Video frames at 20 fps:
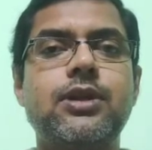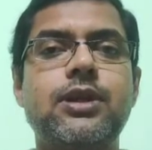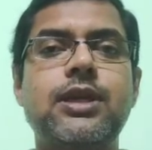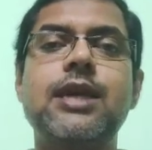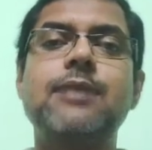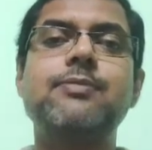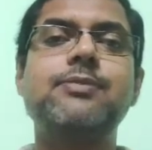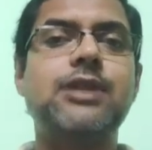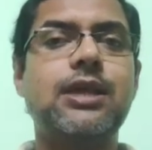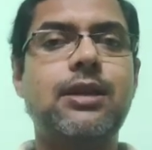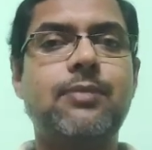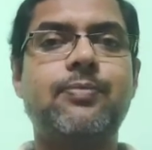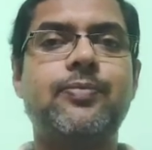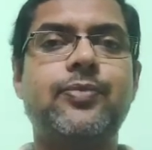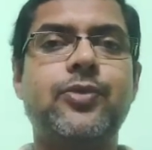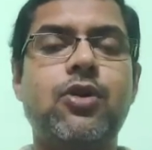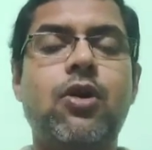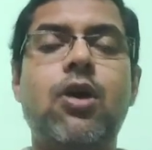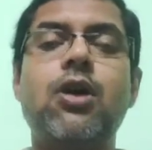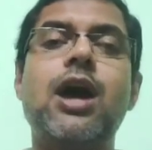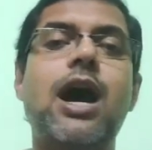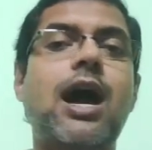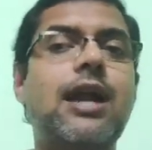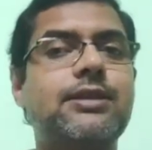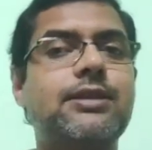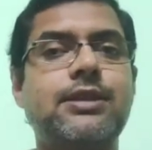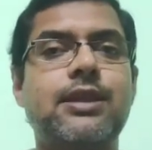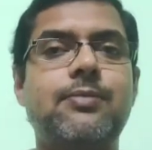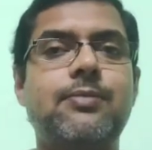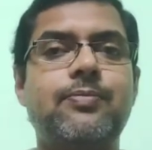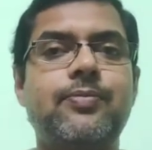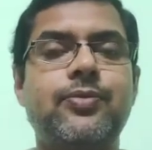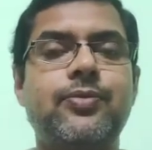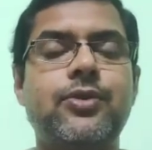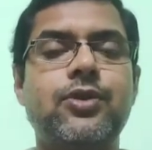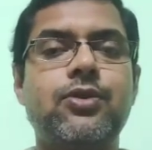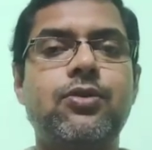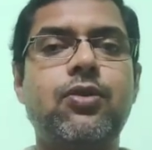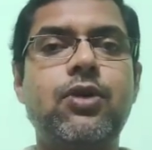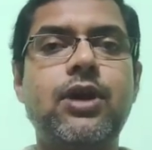himself or herself.
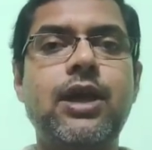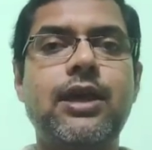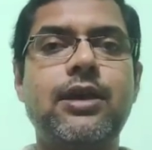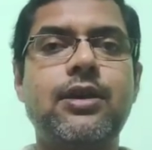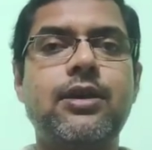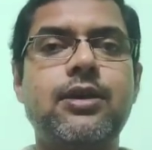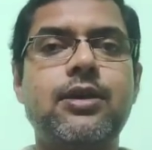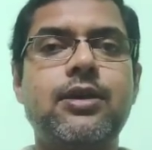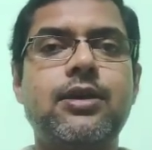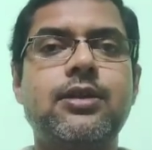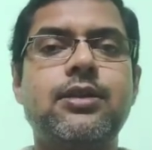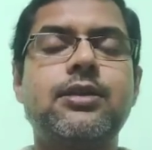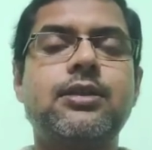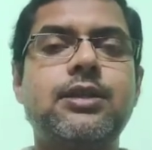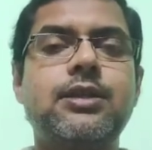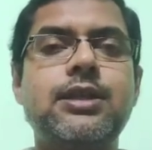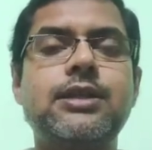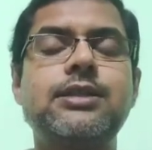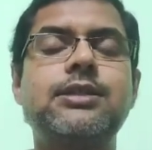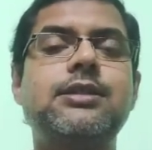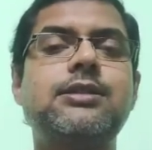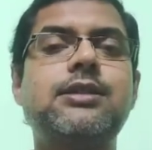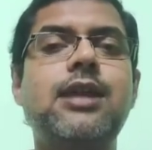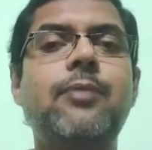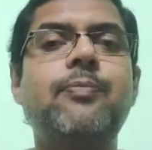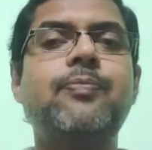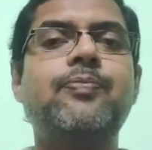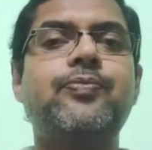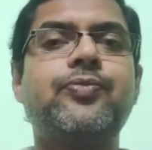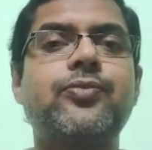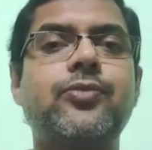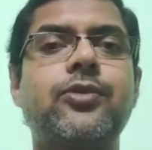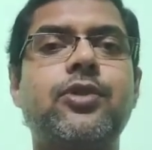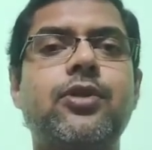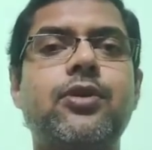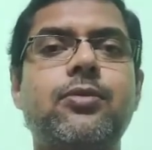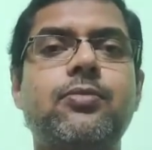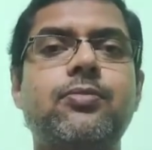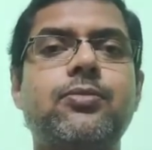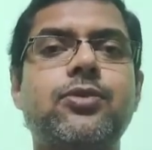Okay, this is the
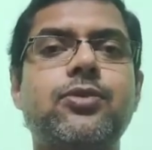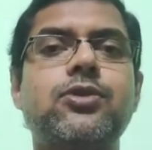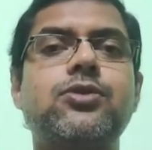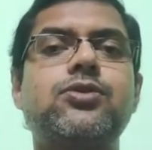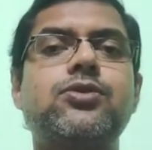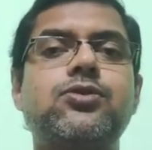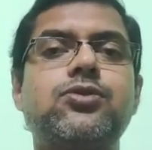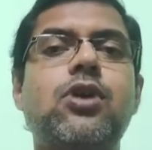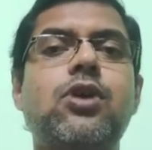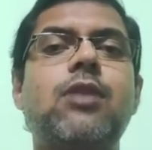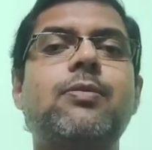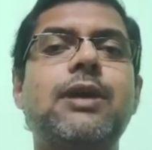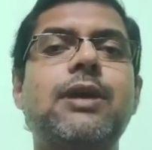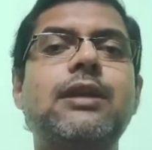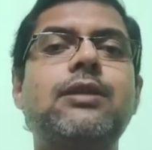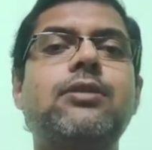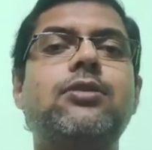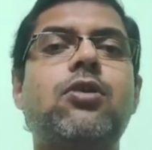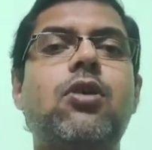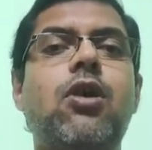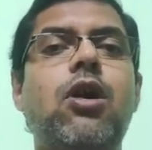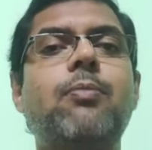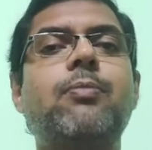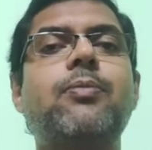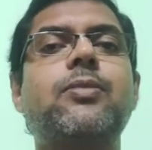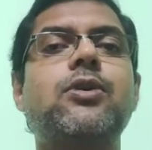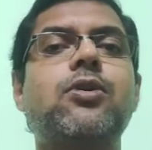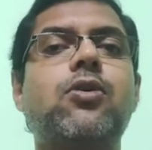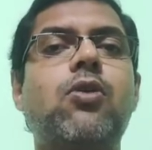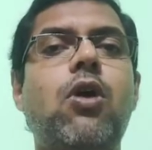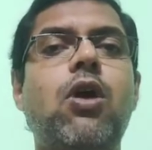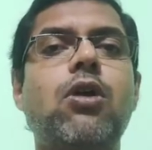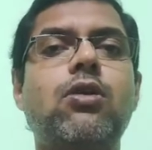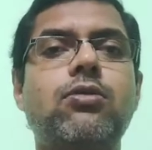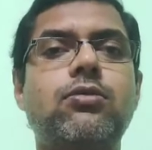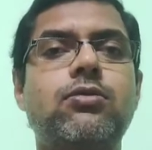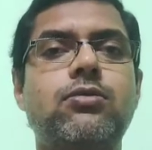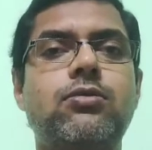solvent of call.